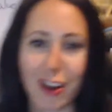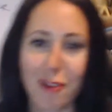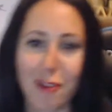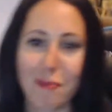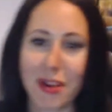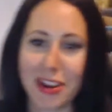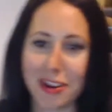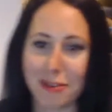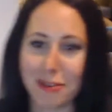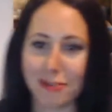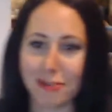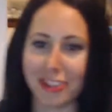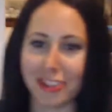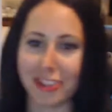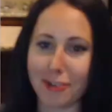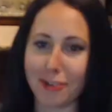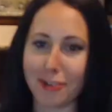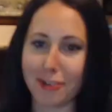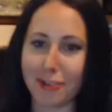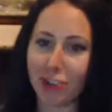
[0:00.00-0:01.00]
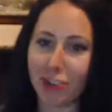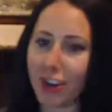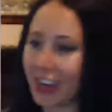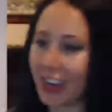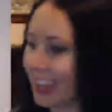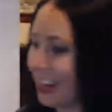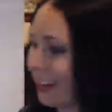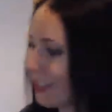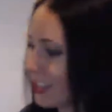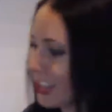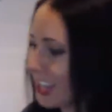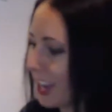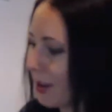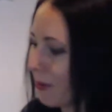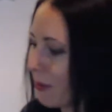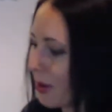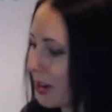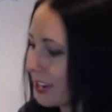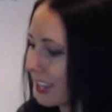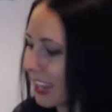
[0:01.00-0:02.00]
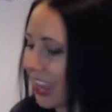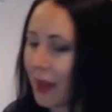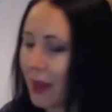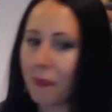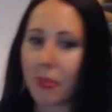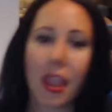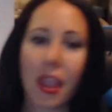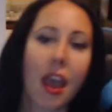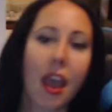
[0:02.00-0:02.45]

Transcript: on my notes here to make sure I get everything I wanted to get.